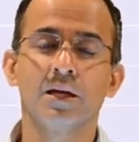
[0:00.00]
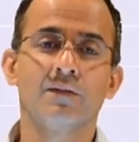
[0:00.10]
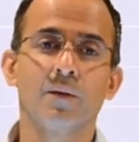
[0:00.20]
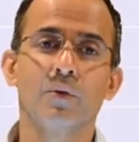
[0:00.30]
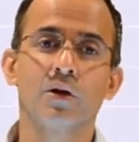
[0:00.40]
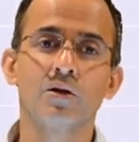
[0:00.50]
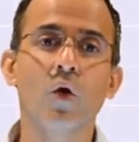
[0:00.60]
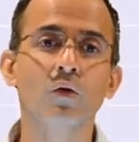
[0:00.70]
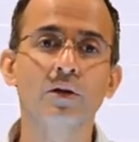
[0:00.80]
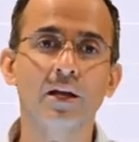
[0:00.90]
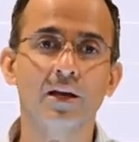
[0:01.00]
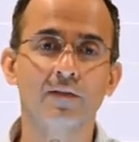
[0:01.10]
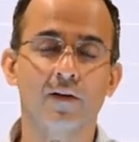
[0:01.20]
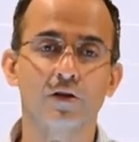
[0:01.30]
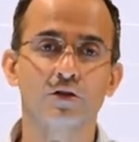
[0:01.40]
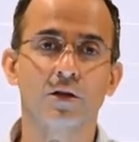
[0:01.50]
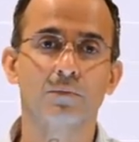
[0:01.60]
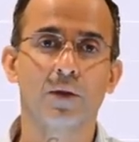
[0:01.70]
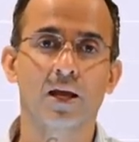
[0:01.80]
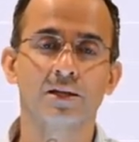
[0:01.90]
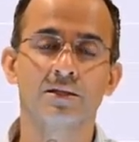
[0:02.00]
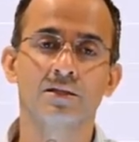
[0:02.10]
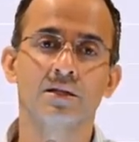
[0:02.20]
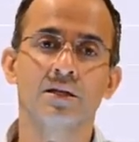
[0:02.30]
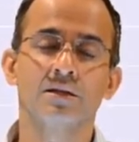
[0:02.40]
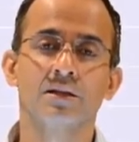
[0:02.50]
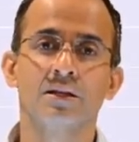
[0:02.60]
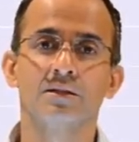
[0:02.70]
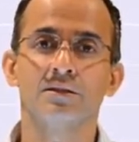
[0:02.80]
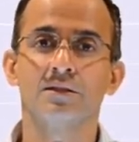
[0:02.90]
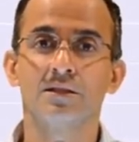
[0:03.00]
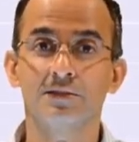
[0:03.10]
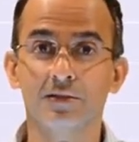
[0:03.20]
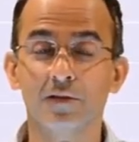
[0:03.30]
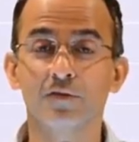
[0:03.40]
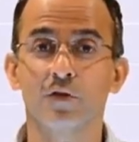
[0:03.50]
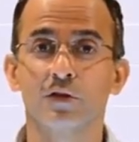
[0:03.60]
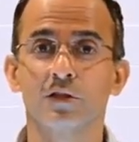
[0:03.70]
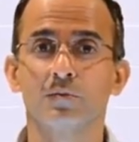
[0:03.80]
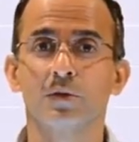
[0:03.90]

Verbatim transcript: If I put a nonlinear function in place, then there's a difference